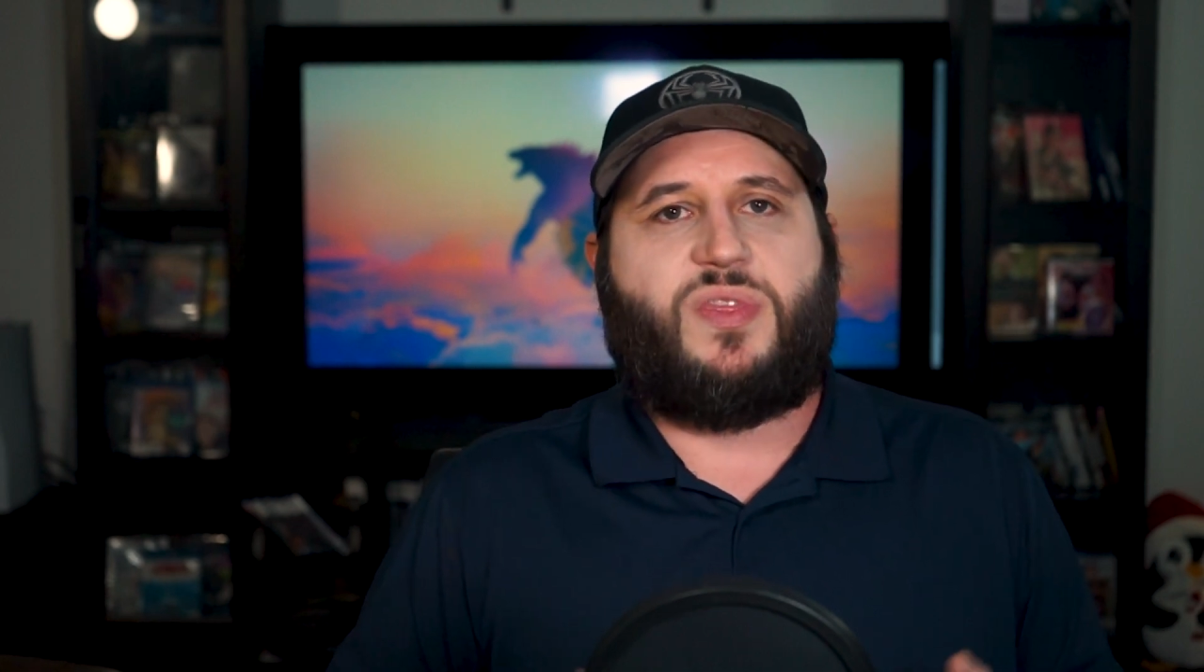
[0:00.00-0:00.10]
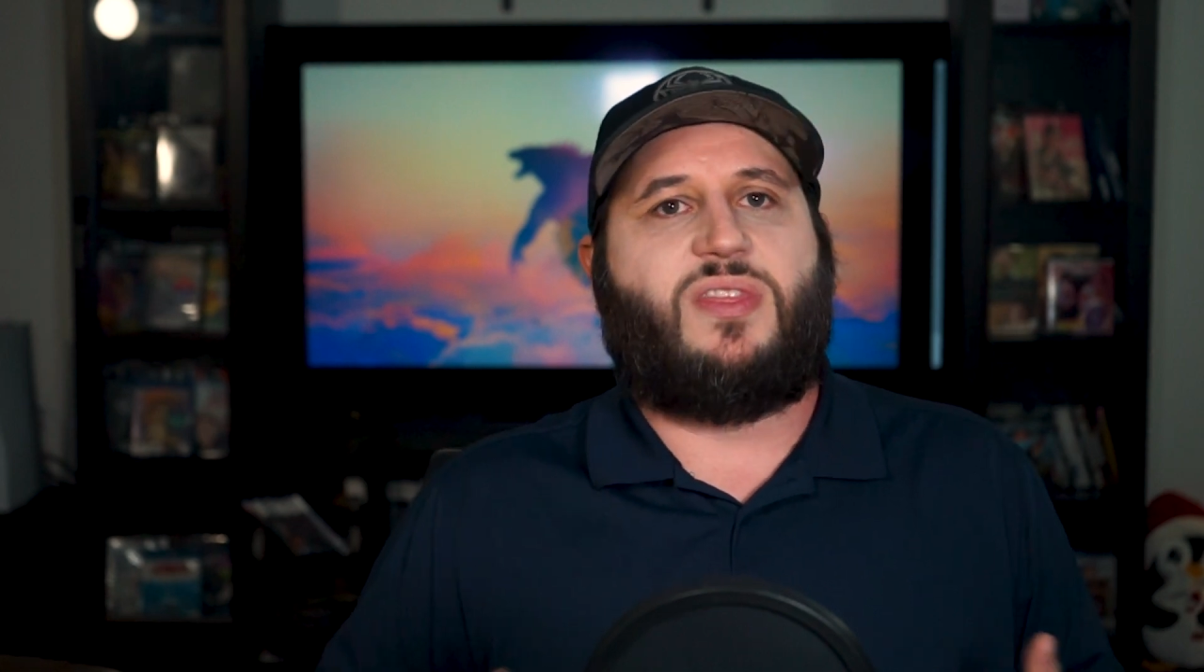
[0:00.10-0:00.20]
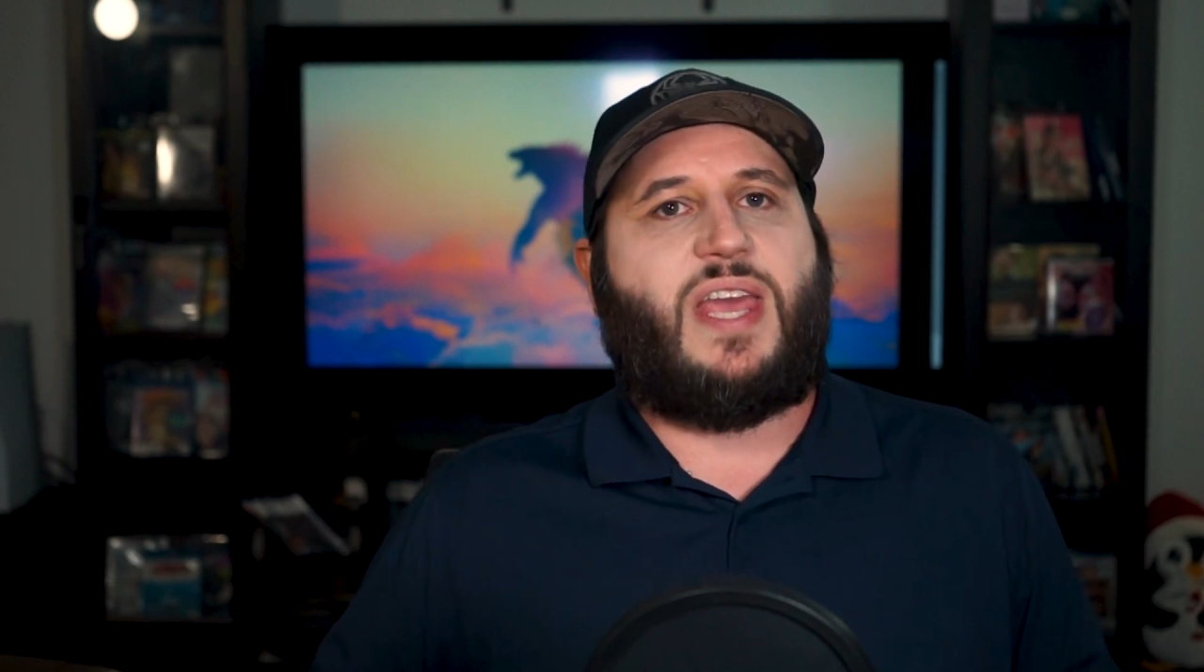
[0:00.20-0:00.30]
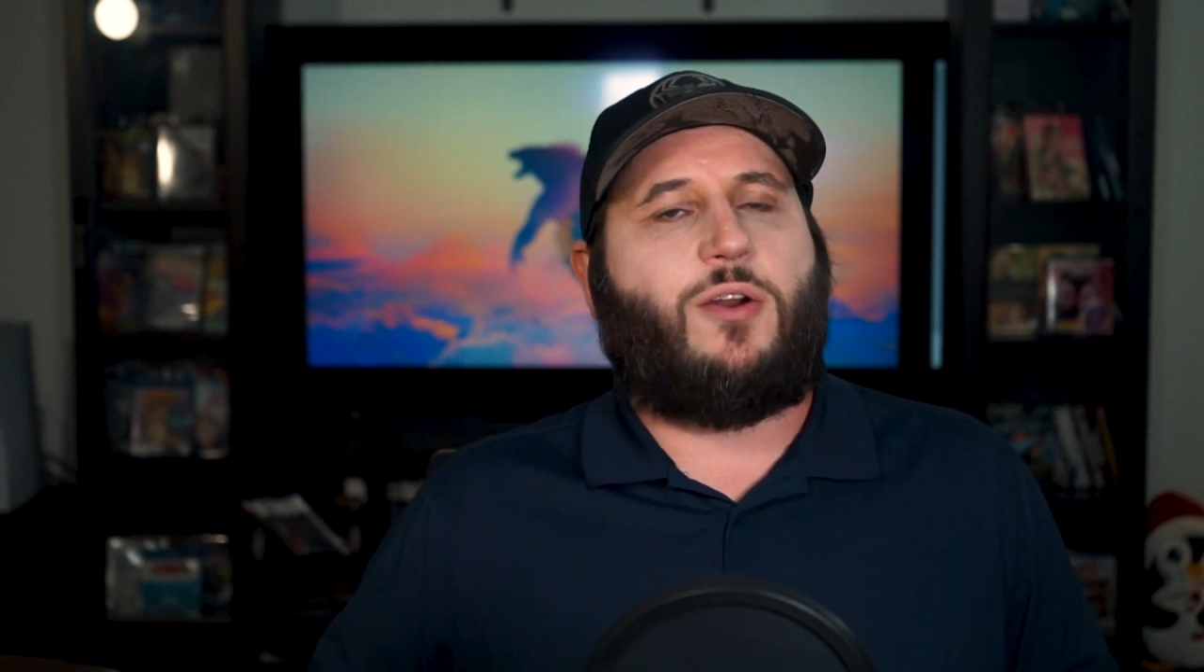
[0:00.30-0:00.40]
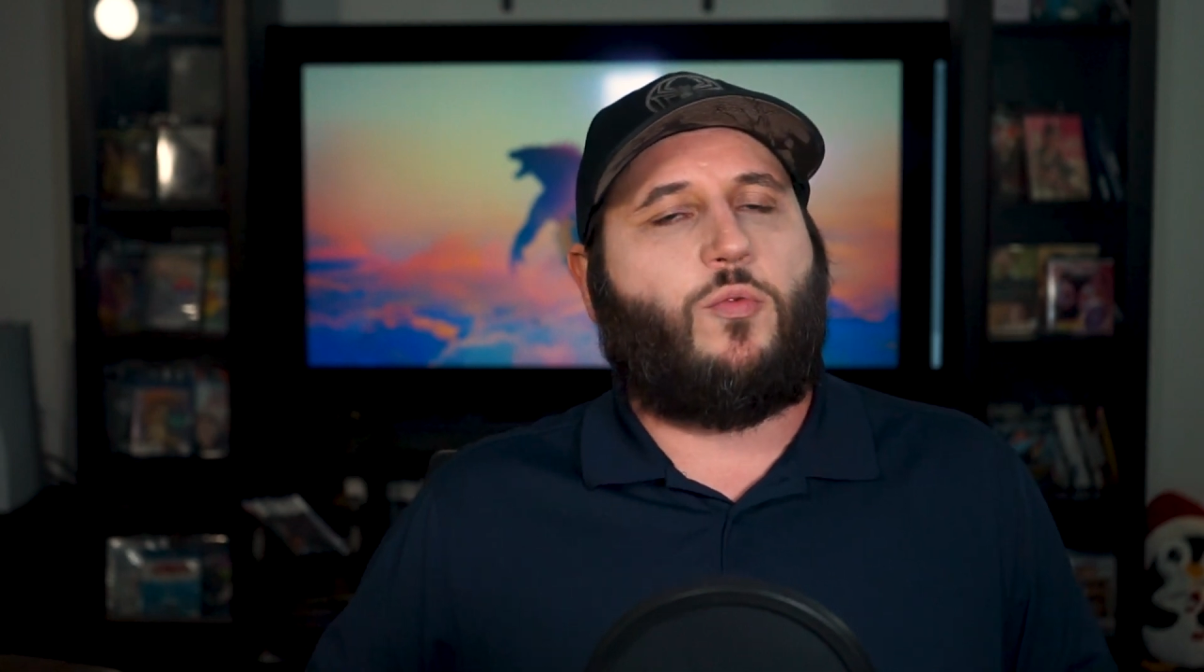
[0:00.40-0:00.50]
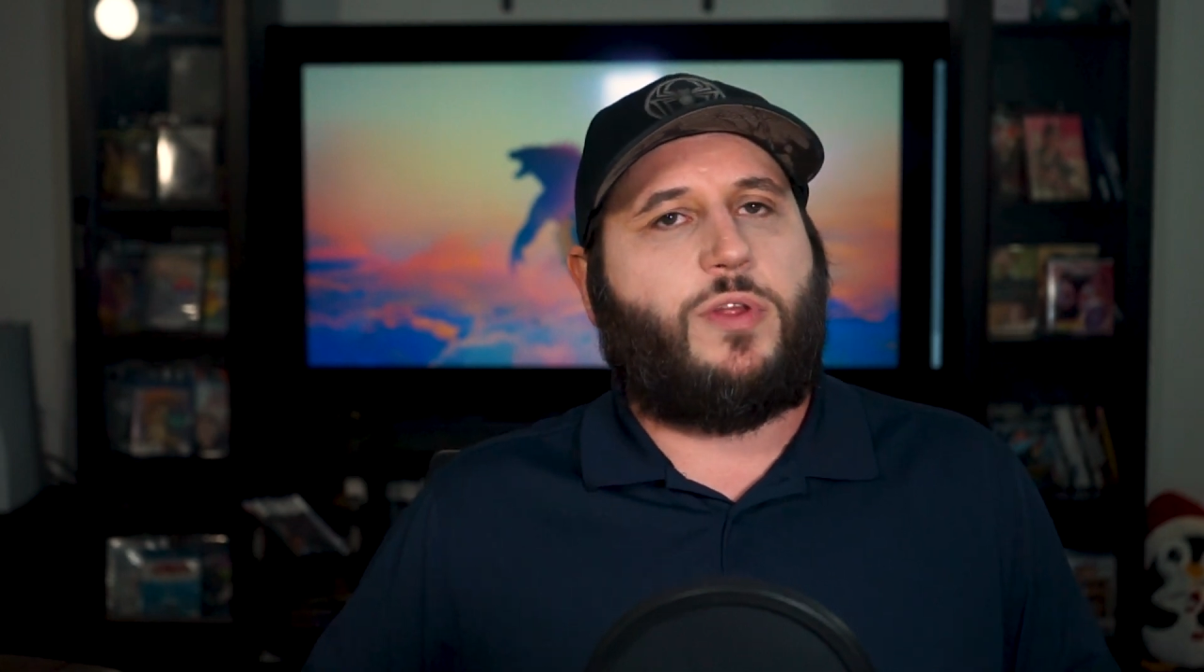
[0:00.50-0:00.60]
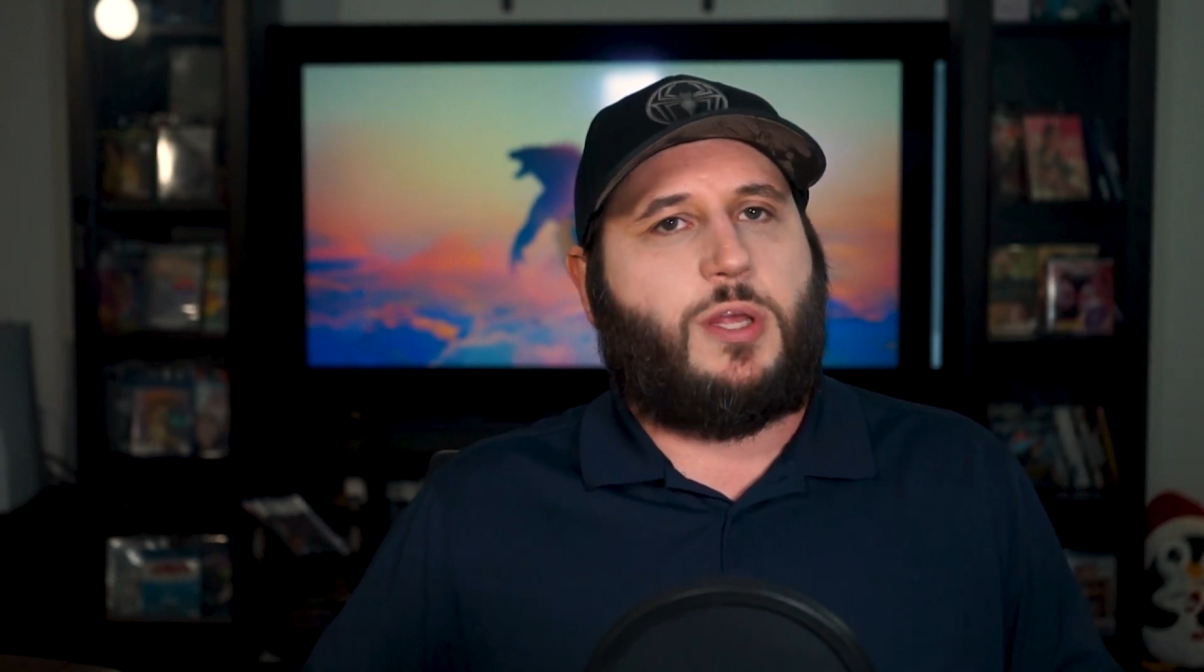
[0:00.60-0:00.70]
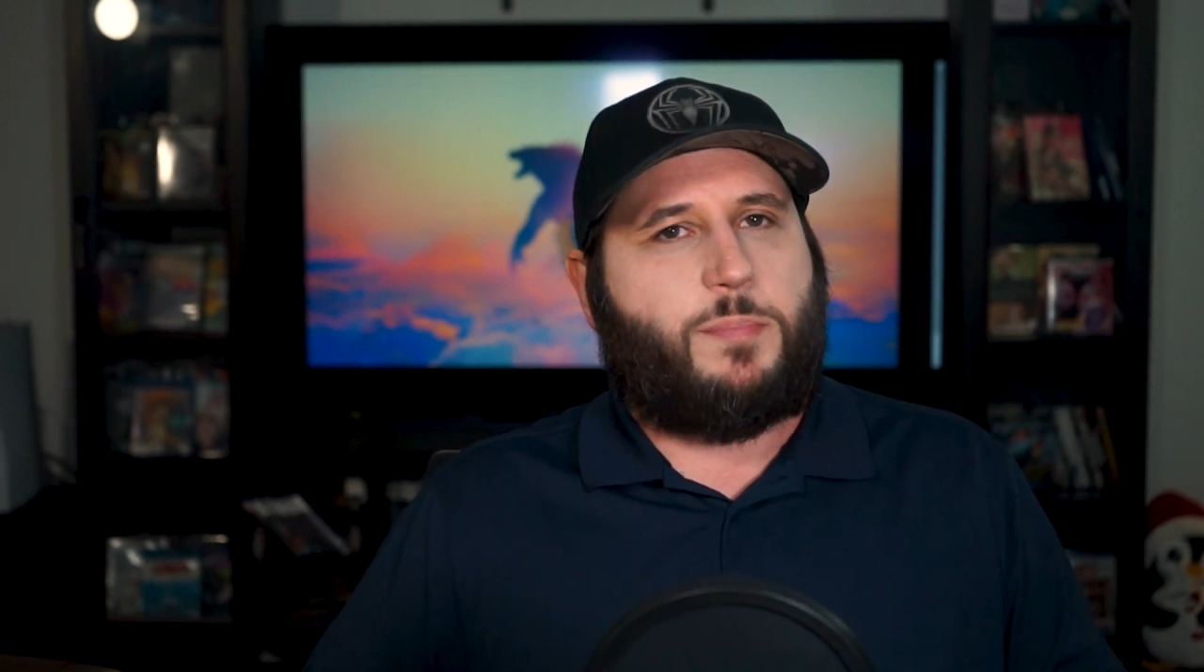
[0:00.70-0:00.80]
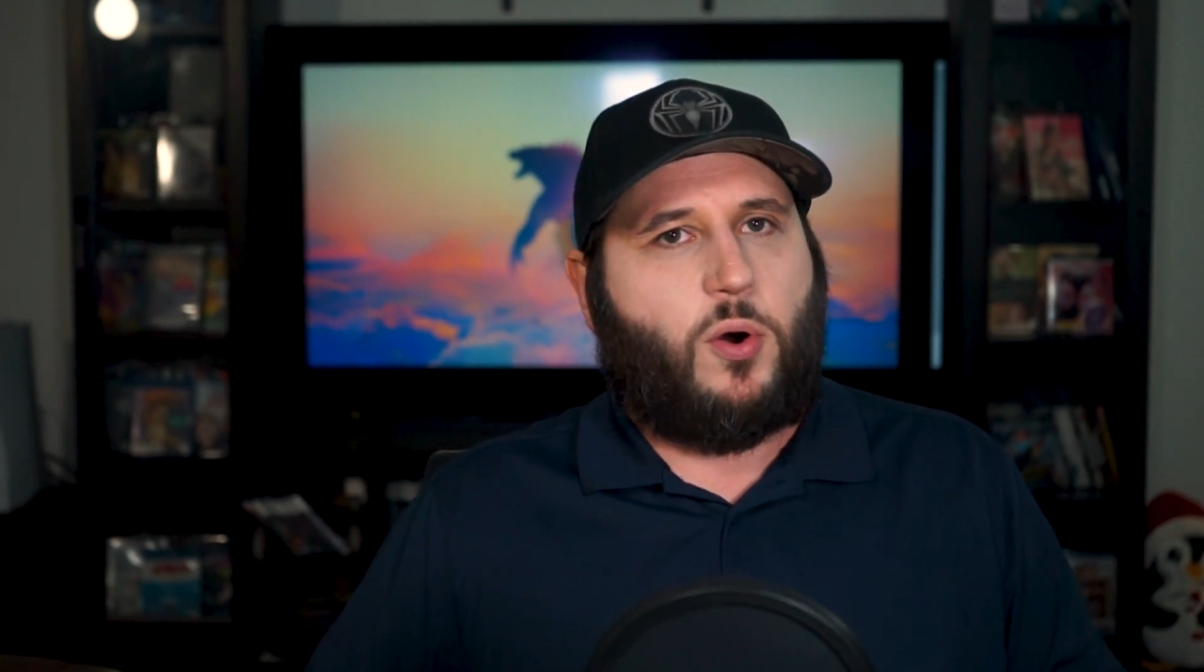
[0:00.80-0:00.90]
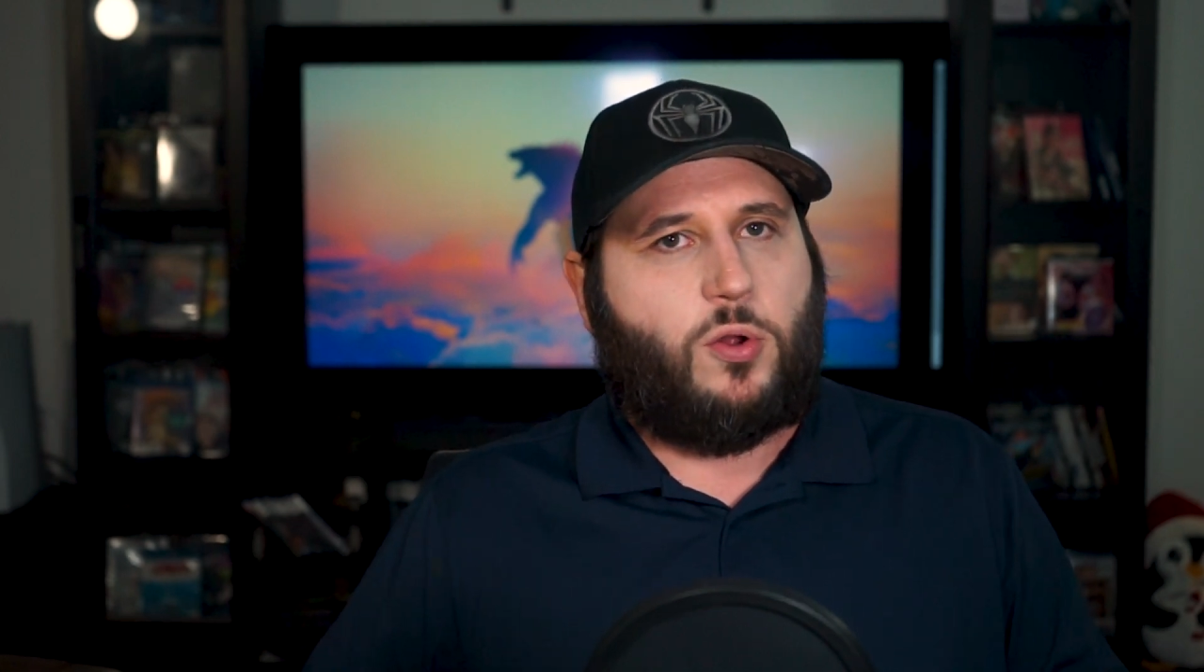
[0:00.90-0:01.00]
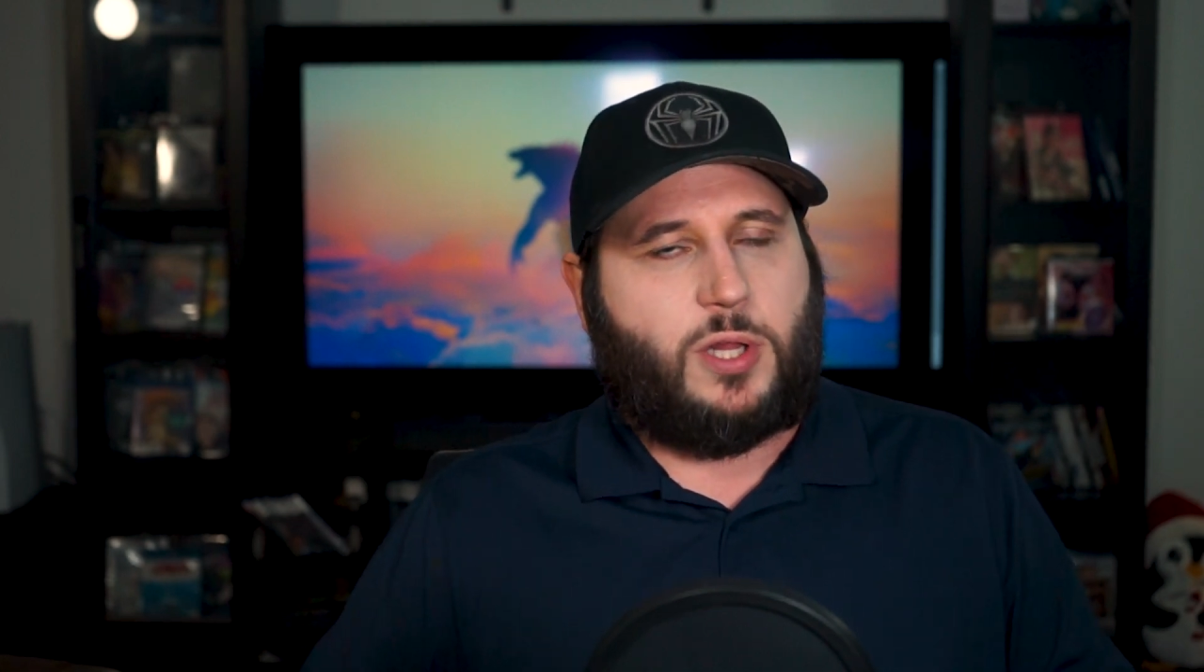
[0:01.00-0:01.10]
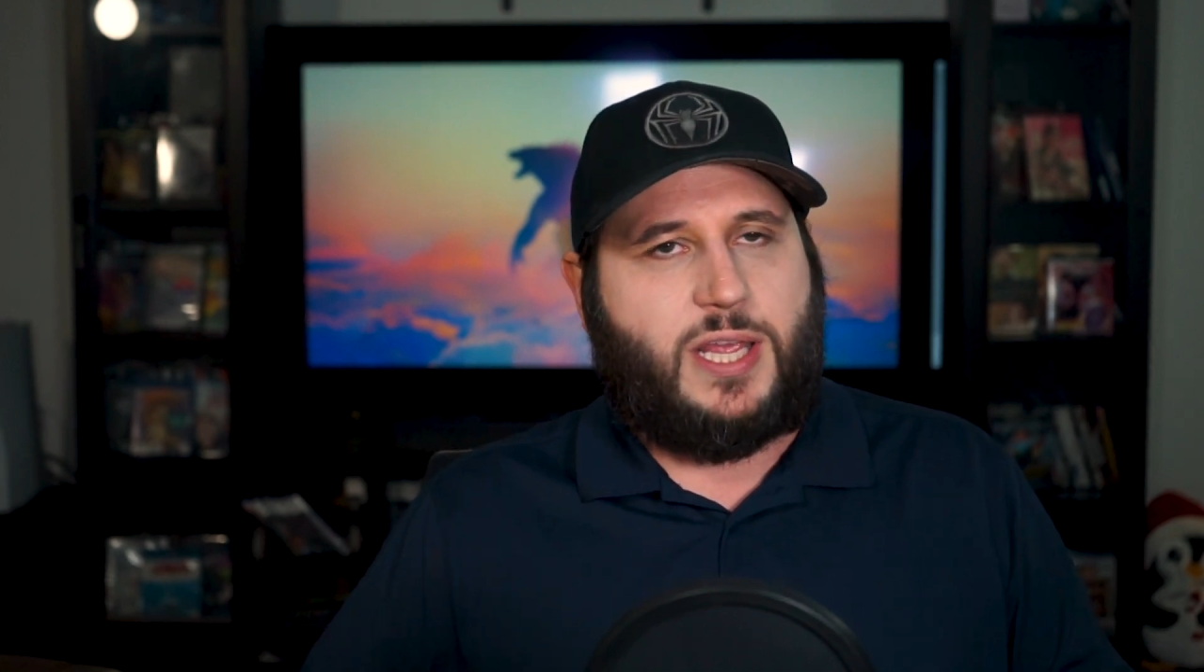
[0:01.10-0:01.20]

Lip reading: they don't really pull